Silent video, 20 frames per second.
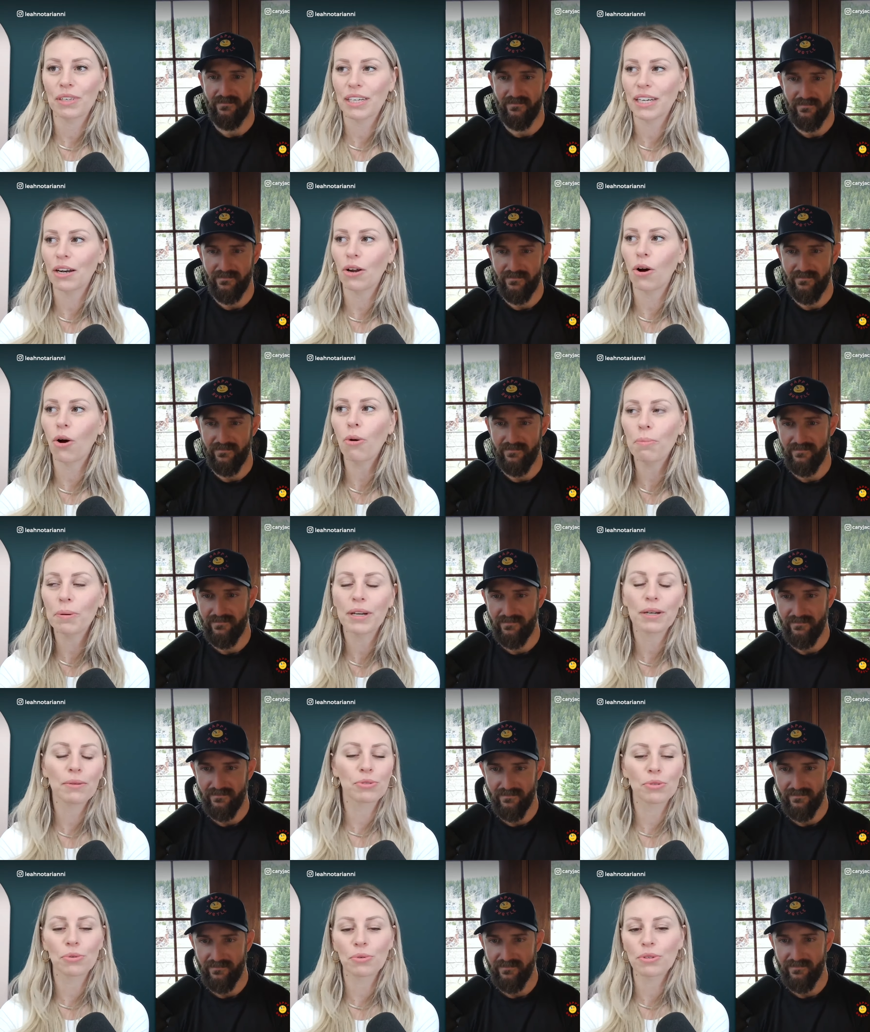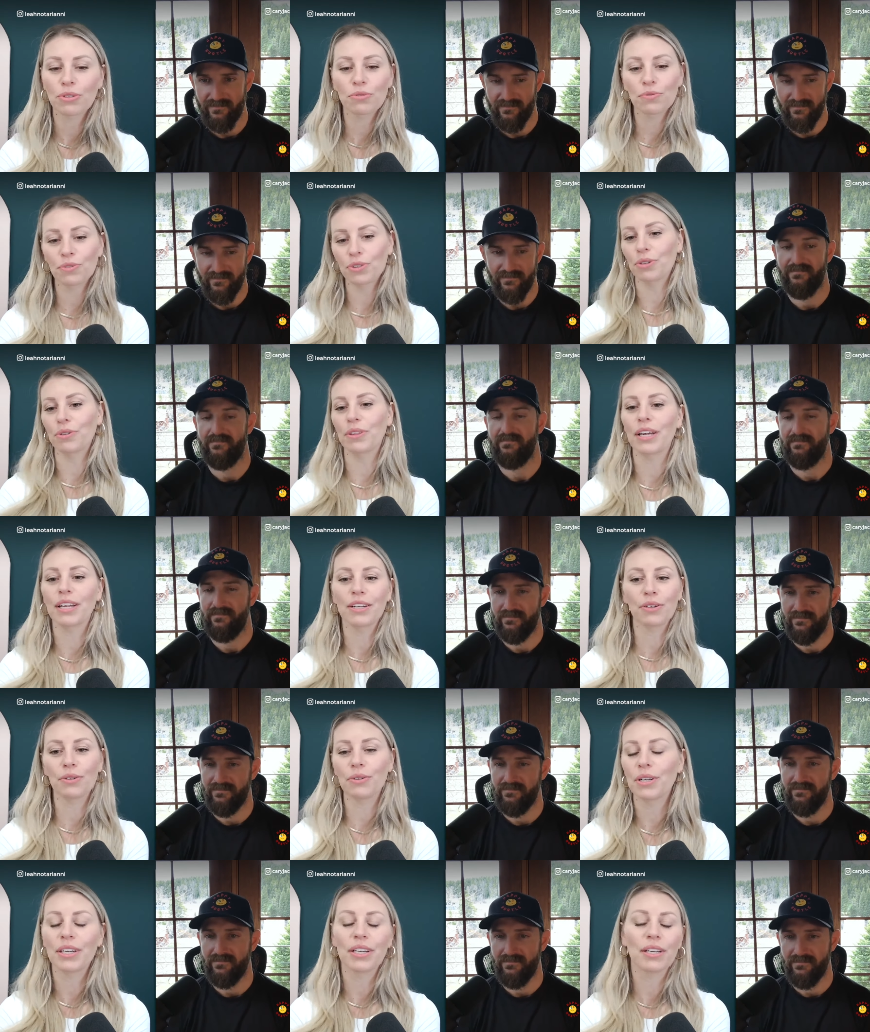Speaker 1: can open up doors for you
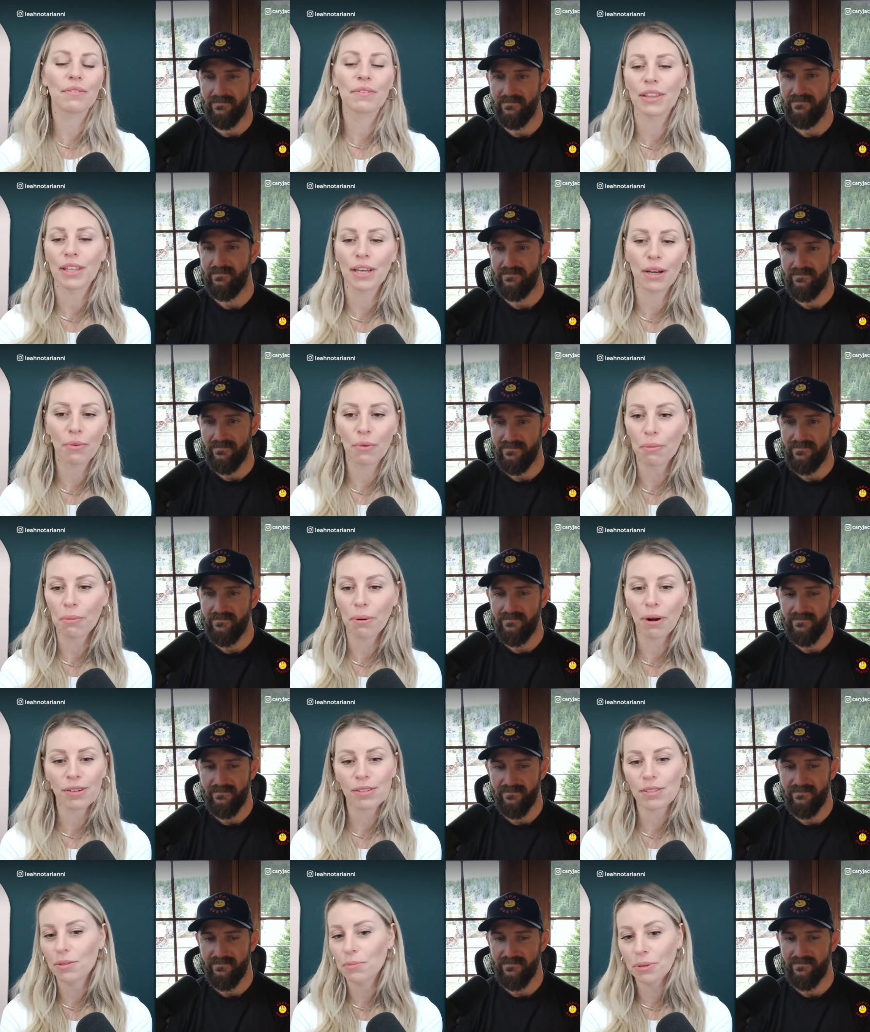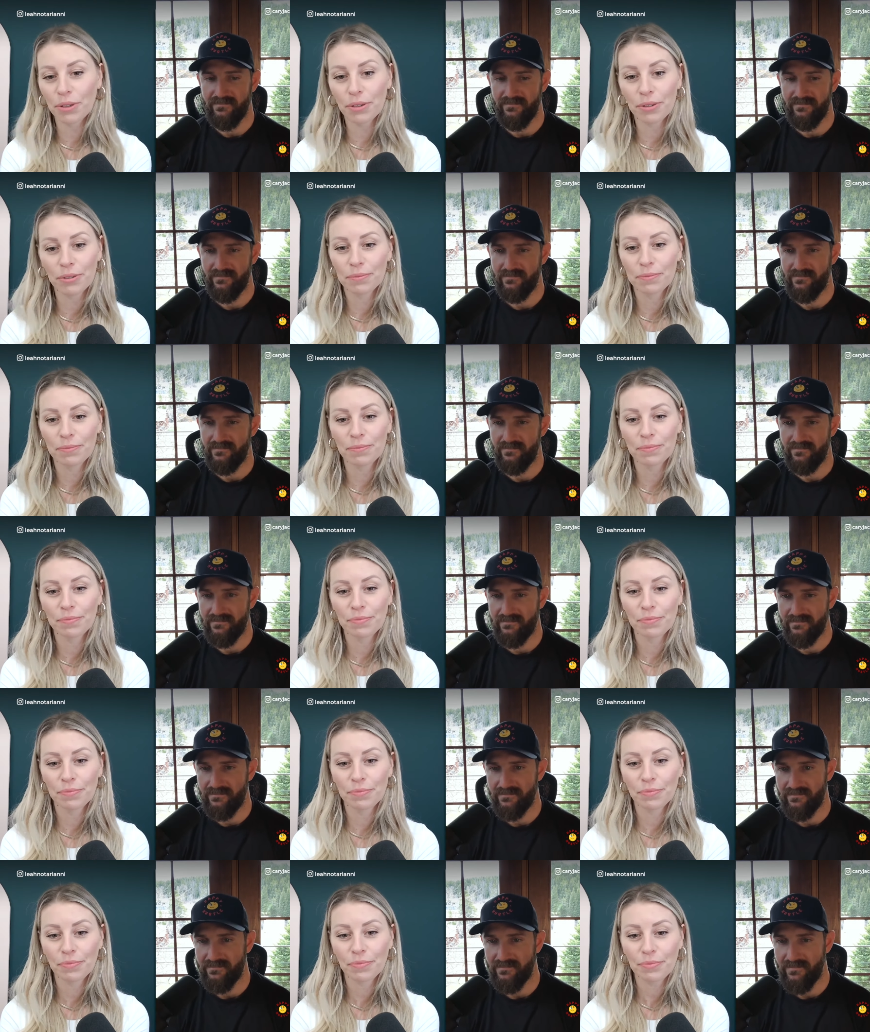that you didn't even think were possible.
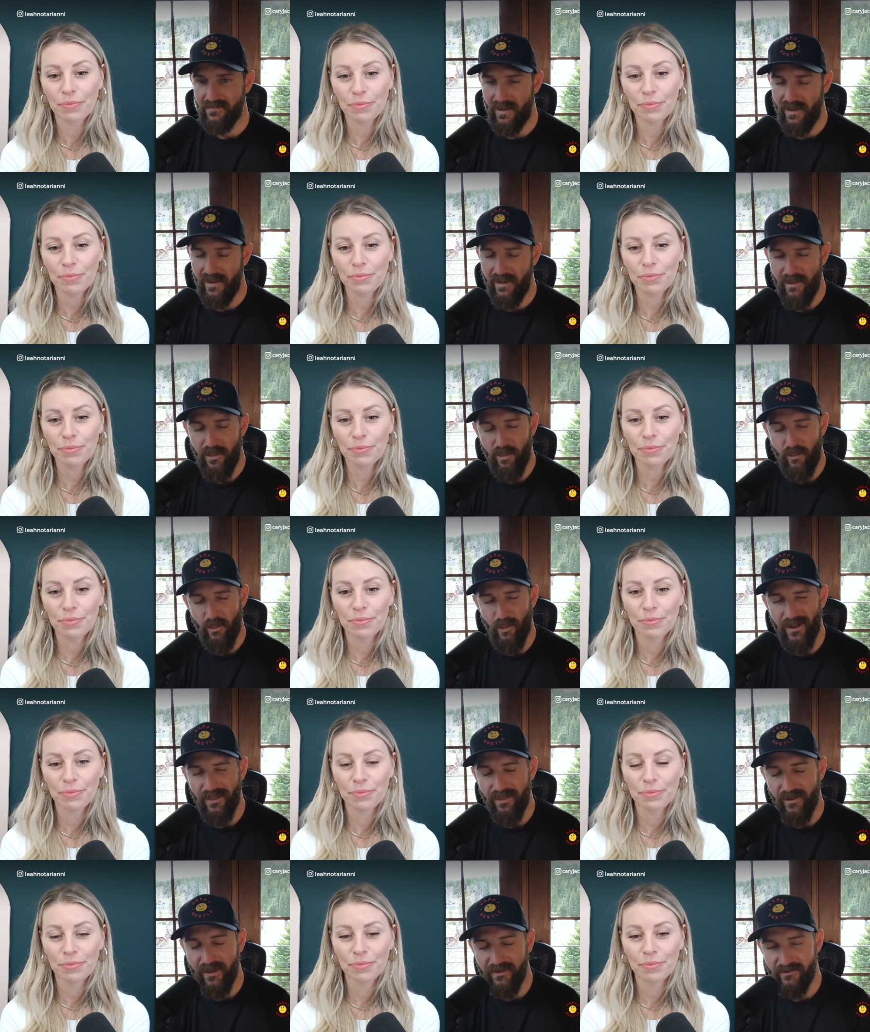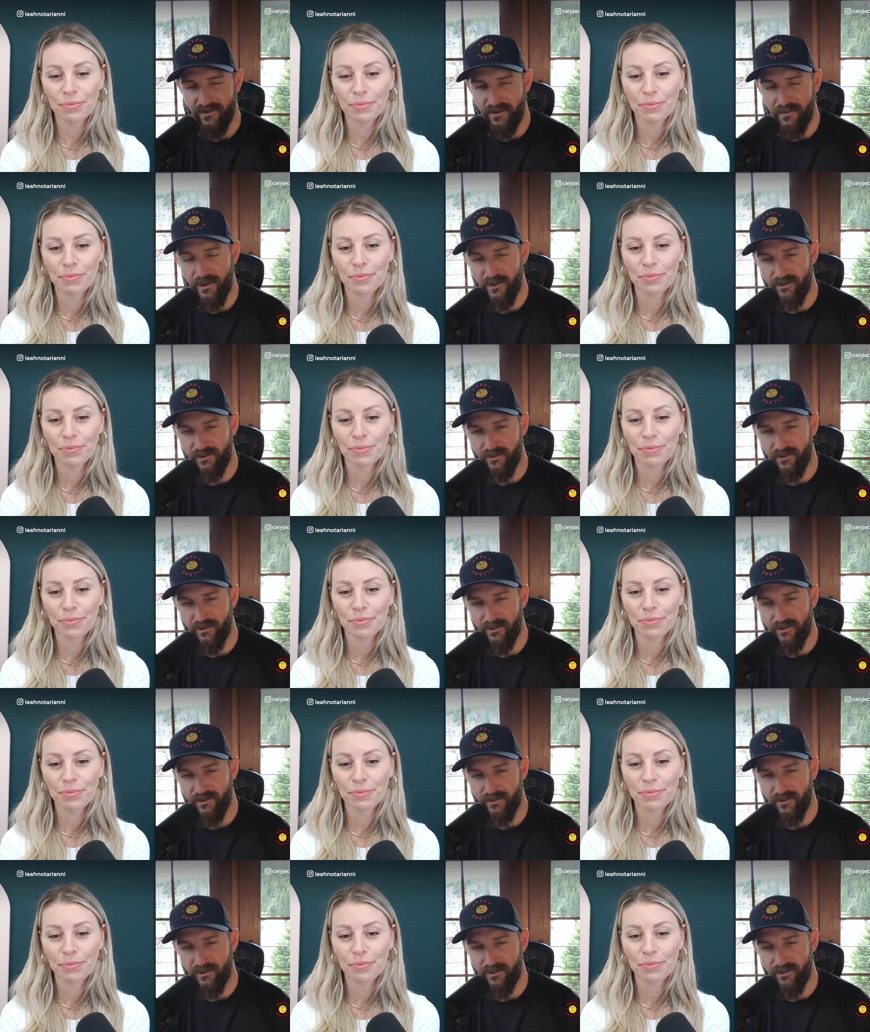
Speaker 2: Three things